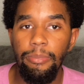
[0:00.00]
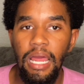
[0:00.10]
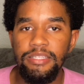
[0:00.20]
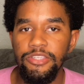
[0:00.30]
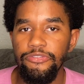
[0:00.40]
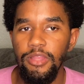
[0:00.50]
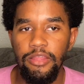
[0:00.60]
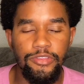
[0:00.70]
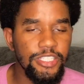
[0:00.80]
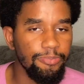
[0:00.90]
but I just feel
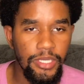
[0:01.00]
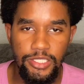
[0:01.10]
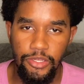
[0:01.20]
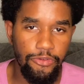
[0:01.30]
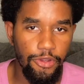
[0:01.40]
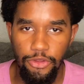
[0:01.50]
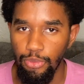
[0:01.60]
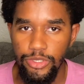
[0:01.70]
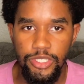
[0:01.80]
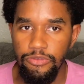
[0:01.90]
like this speech of hers
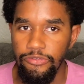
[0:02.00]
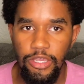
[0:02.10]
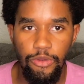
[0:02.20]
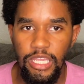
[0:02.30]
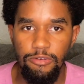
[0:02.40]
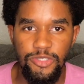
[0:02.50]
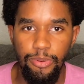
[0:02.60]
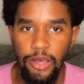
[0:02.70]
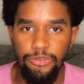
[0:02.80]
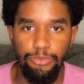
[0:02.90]
was just very
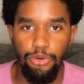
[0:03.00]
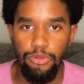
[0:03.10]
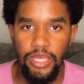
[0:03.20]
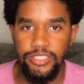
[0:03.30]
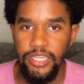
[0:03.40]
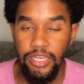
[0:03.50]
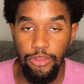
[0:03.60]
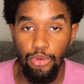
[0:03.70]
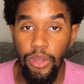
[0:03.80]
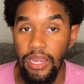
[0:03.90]
irresponsible. Like, Janet,
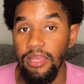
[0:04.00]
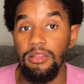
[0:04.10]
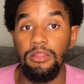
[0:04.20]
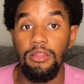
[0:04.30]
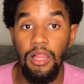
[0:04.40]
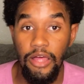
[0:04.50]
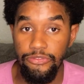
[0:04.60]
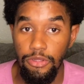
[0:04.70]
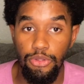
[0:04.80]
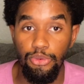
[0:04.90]
you got a lot
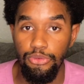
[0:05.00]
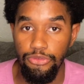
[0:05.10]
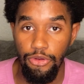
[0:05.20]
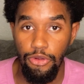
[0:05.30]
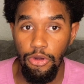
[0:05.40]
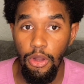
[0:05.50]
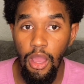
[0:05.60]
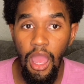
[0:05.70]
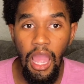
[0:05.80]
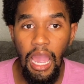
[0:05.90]
to lose, girl.
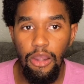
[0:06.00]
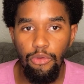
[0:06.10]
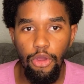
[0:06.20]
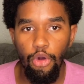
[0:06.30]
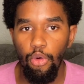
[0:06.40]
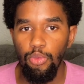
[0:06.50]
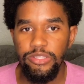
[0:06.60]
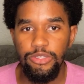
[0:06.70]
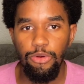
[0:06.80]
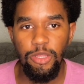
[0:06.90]
I don't know
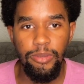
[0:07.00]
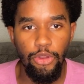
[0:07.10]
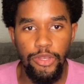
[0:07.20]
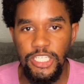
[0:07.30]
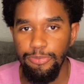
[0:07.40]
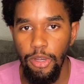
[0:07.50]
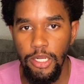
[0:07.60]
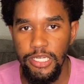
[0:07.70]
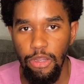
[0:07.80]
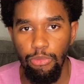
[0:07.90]
what's going to be her next
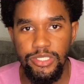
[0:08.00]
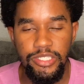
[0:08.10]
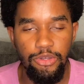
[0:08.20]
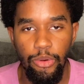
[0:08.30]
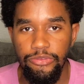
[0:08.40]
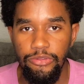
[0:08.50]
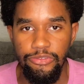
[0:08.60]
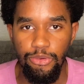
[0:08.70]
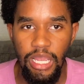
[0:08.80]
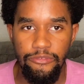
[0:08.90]
project or what she's going to
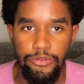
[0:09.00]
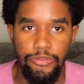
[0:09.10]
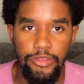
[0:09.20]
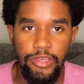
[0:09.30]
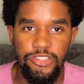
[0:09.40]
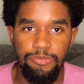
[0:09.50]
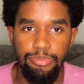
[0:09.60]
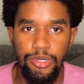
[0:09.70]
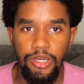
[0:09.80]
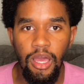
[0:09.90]
do after this,
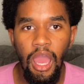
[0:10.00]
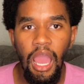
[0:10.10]
but